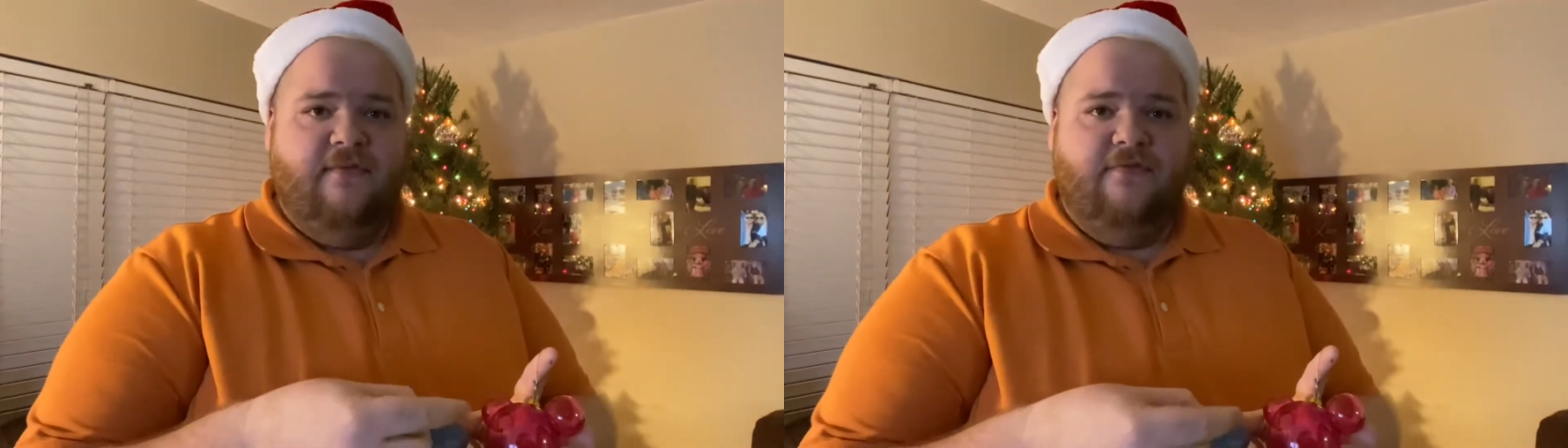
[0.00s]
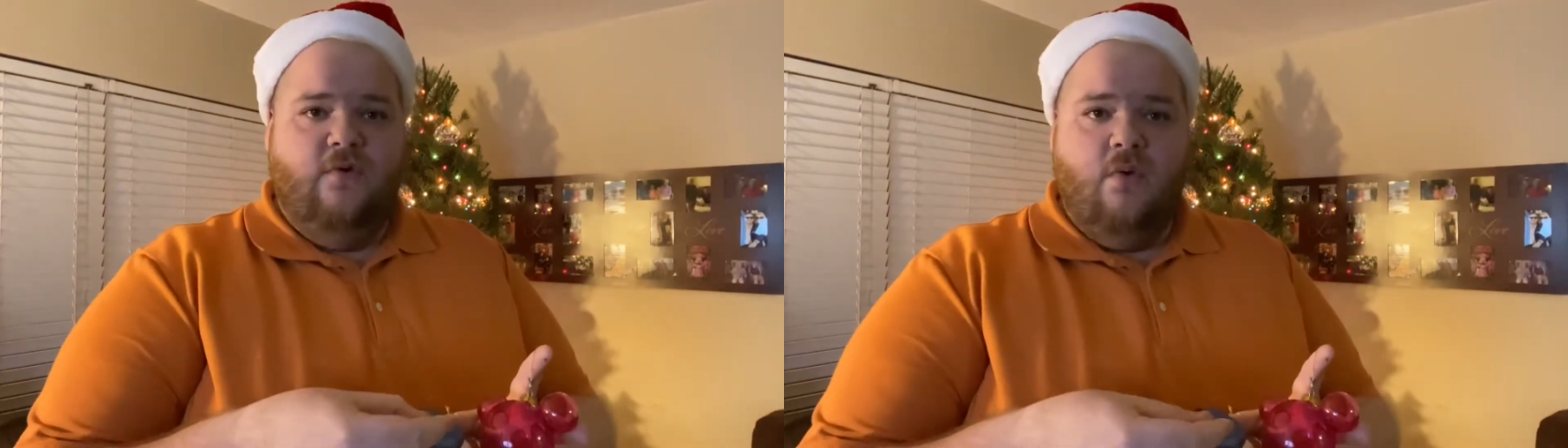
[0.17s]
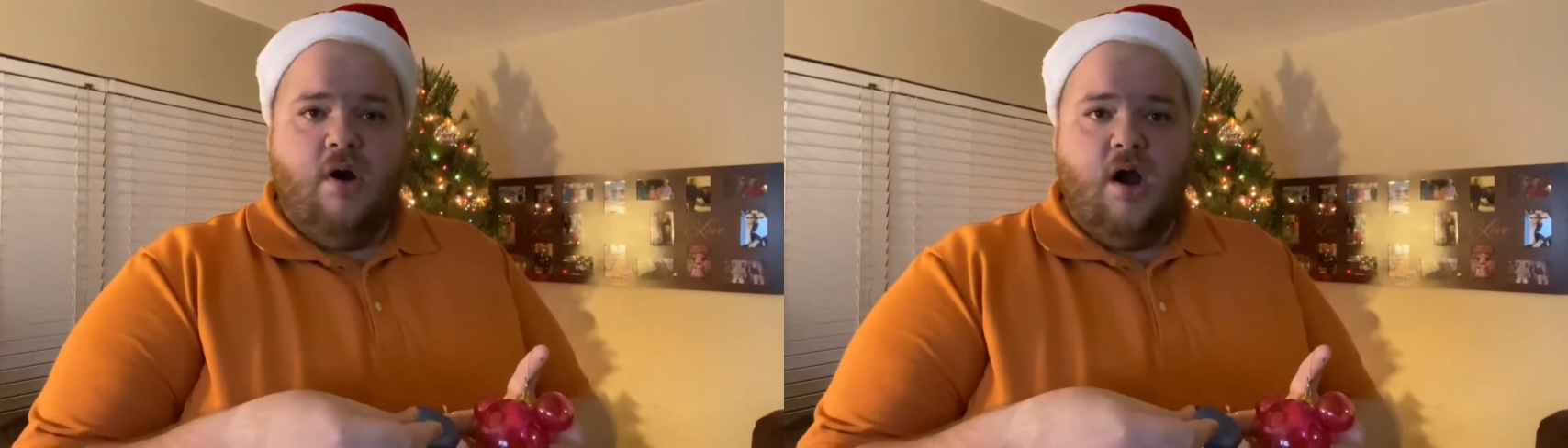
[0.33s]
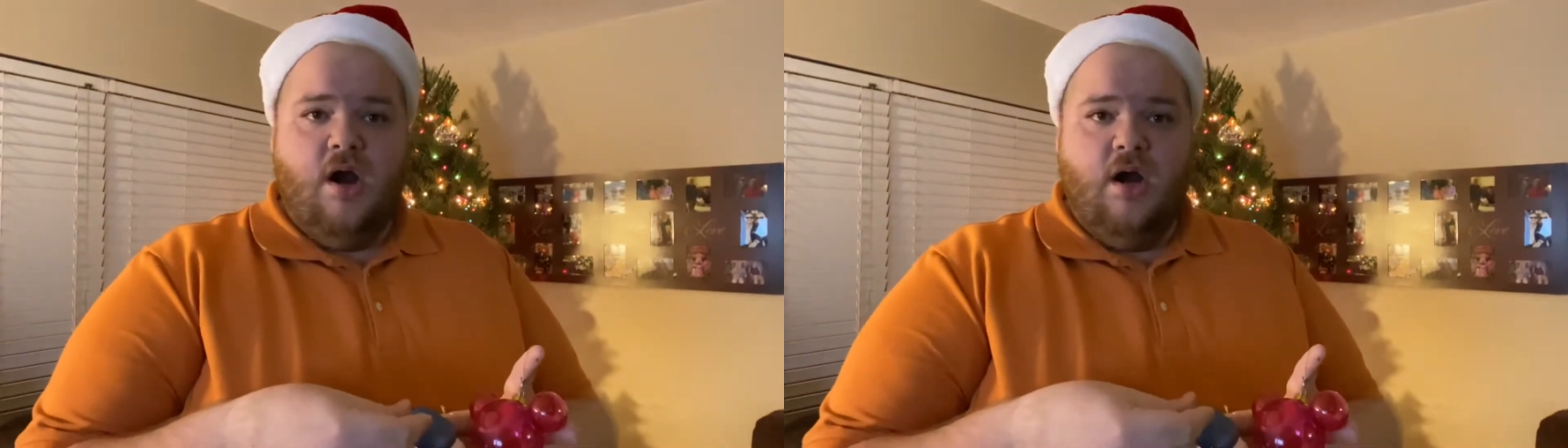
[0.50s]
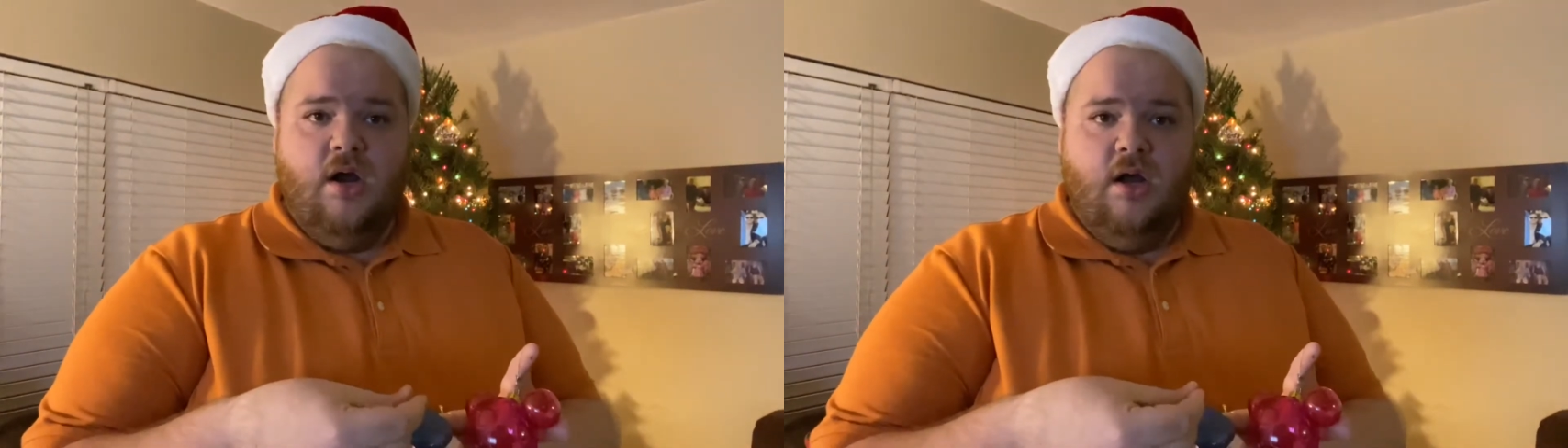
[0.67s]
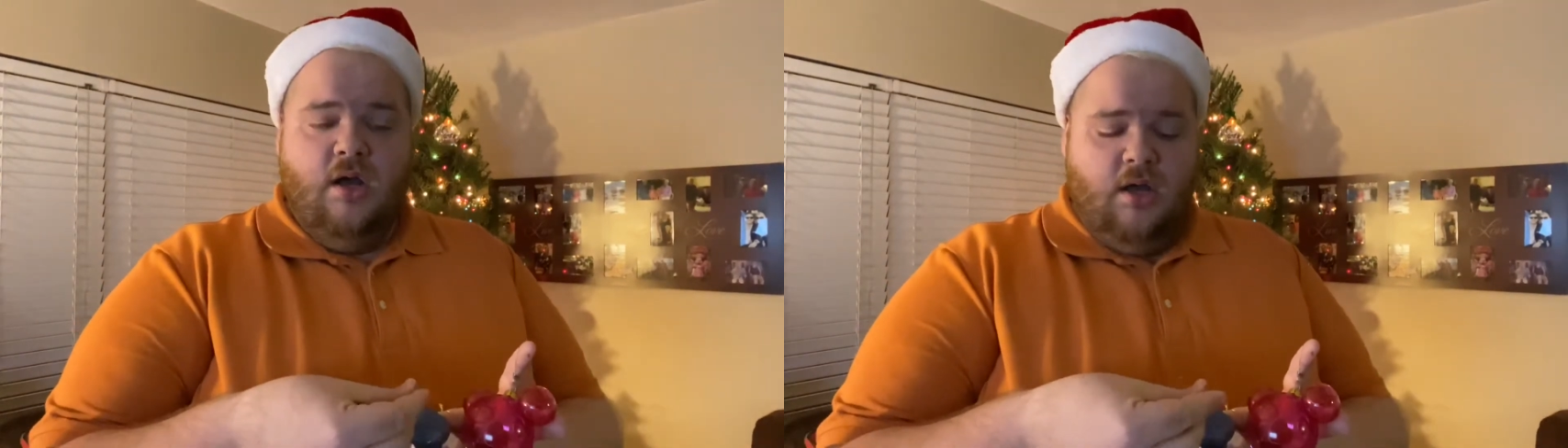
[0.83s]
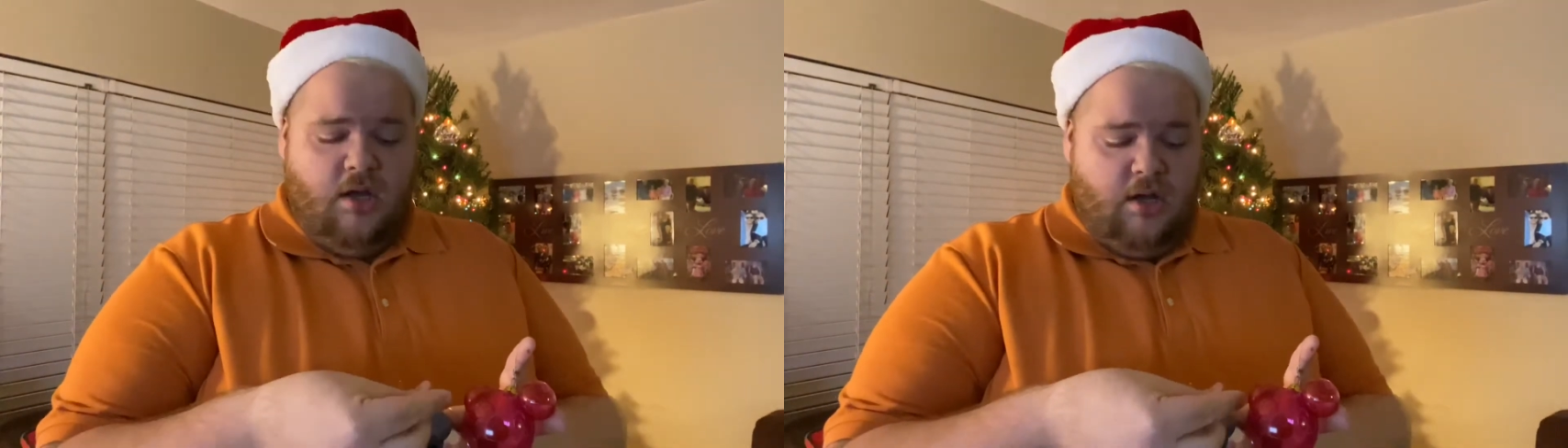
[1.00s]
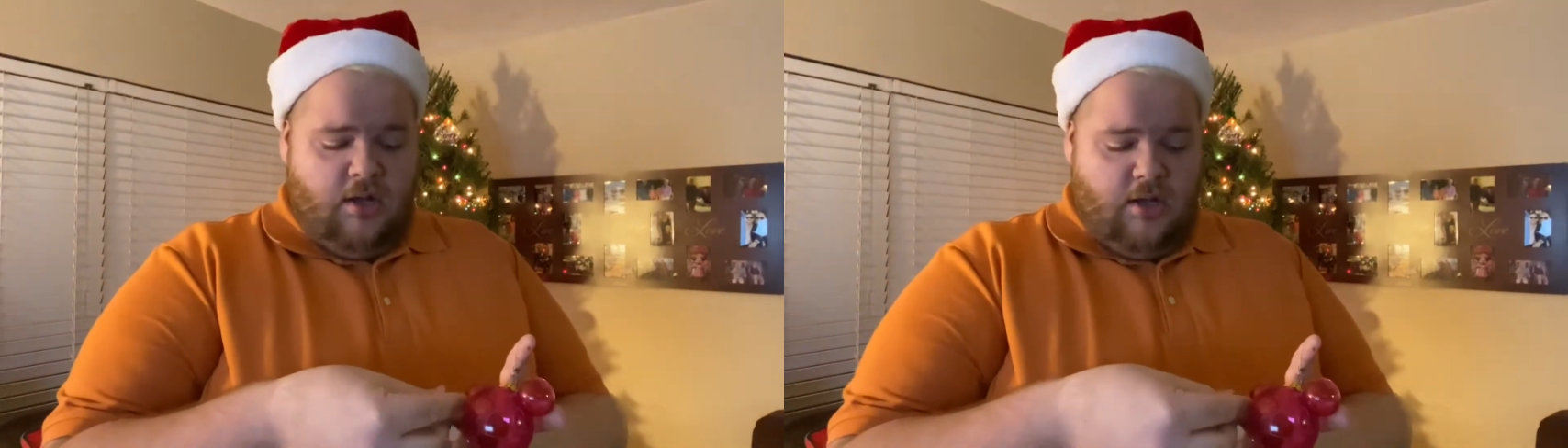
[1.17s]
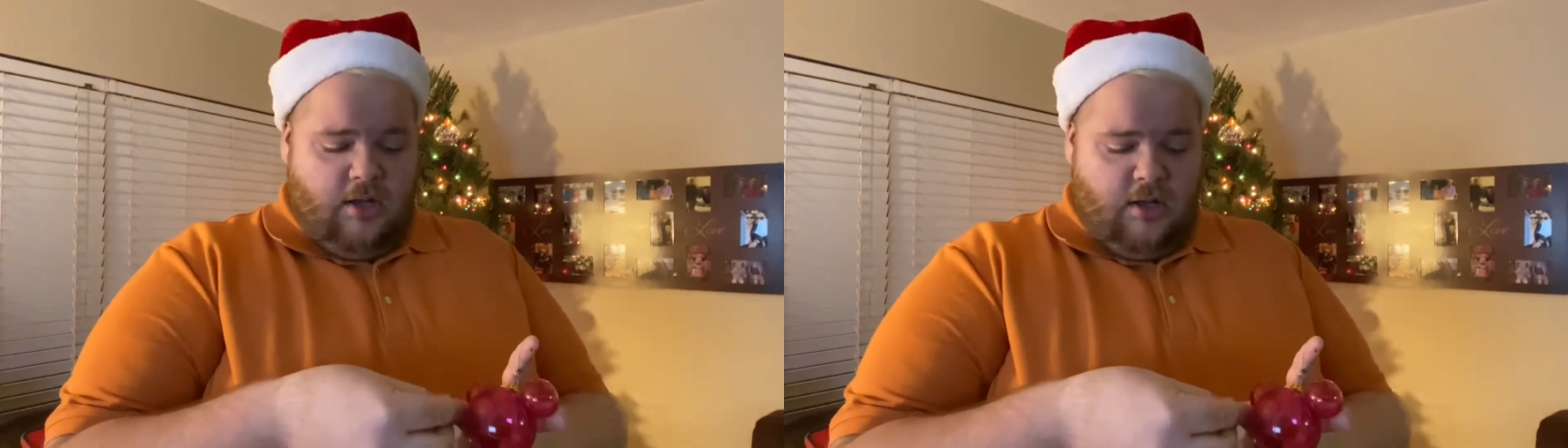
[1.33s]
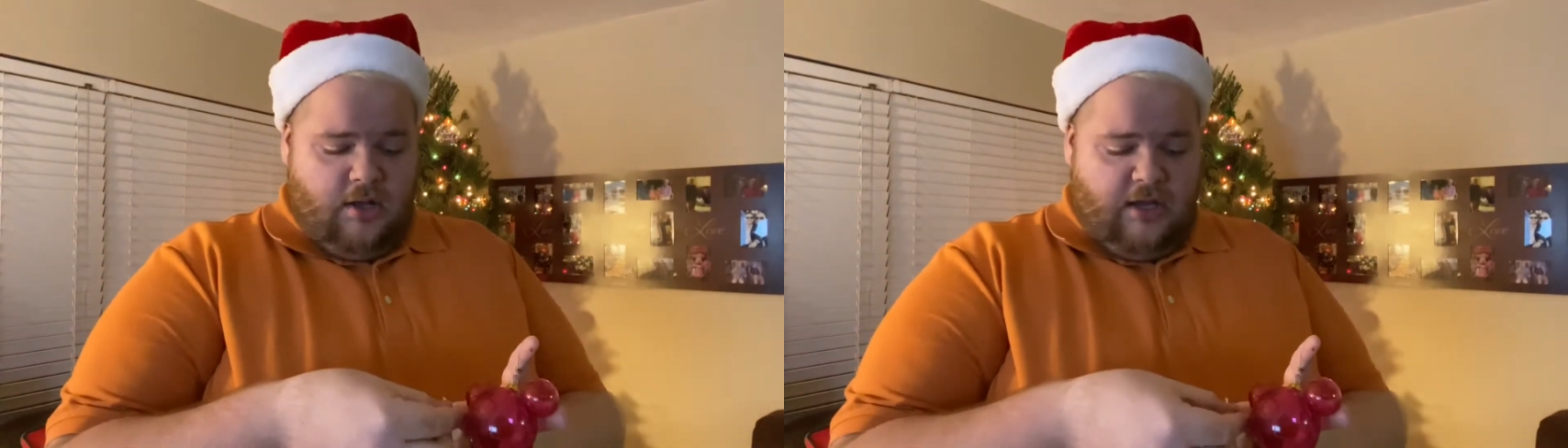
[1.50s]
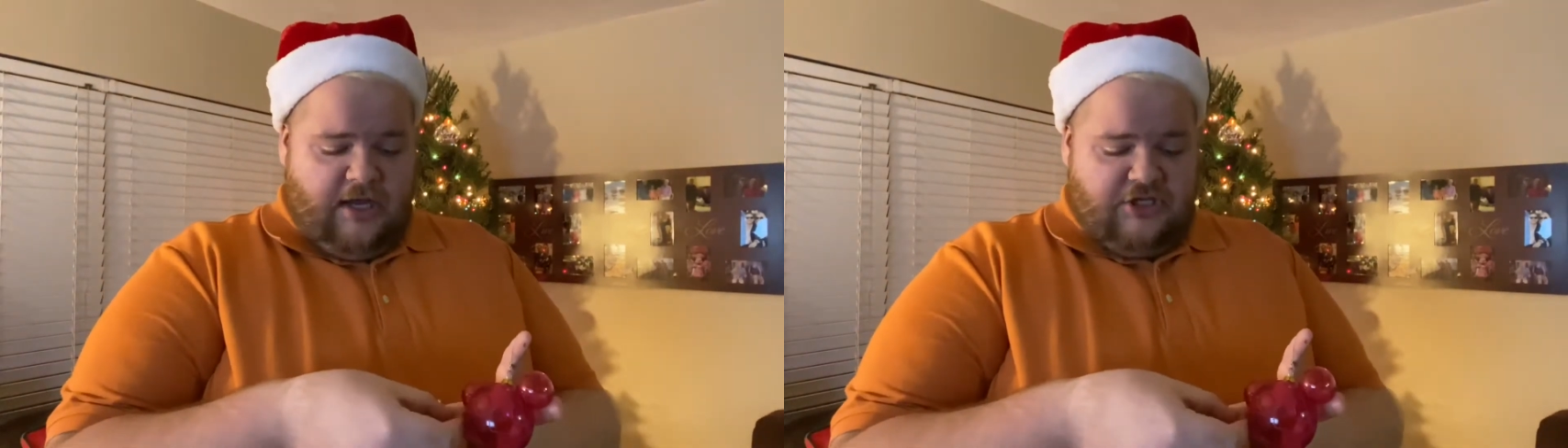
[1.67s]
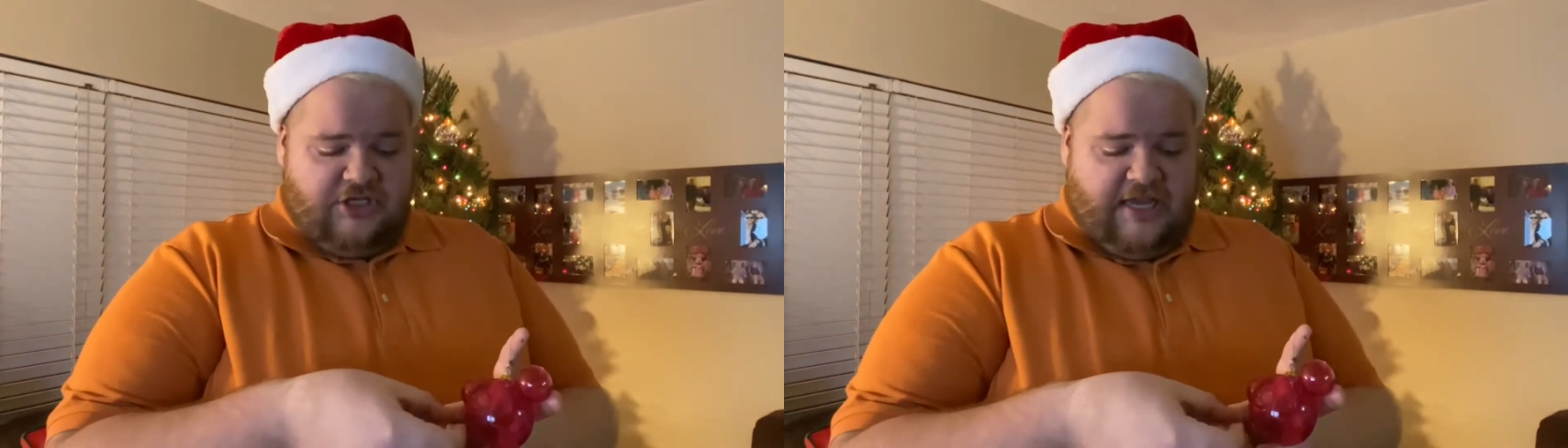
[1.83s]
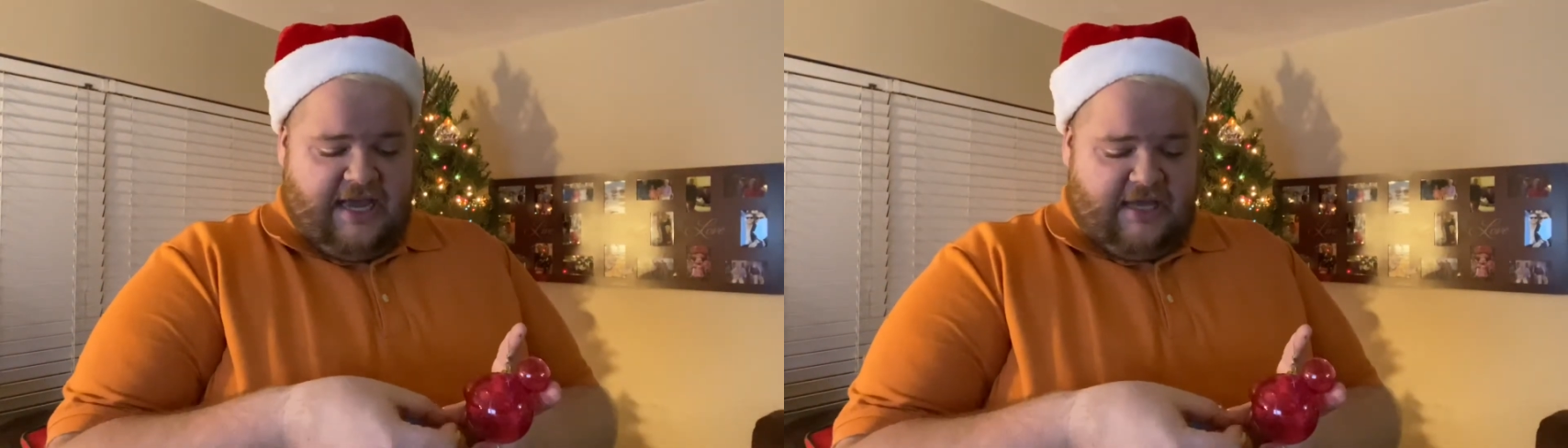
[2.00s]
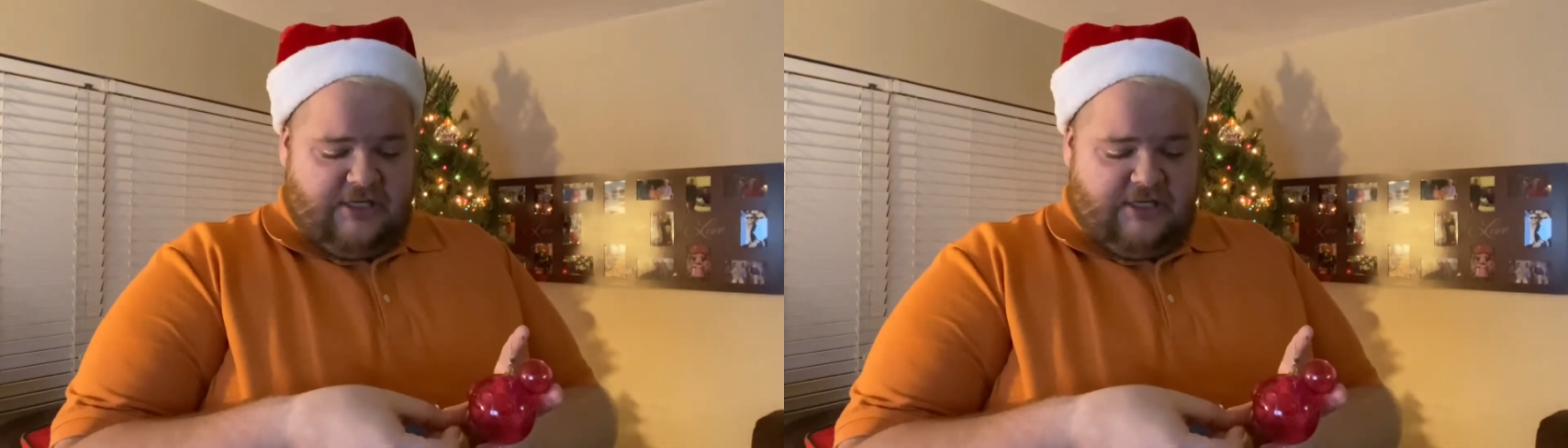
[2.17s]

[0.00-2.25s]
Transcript: for each kid.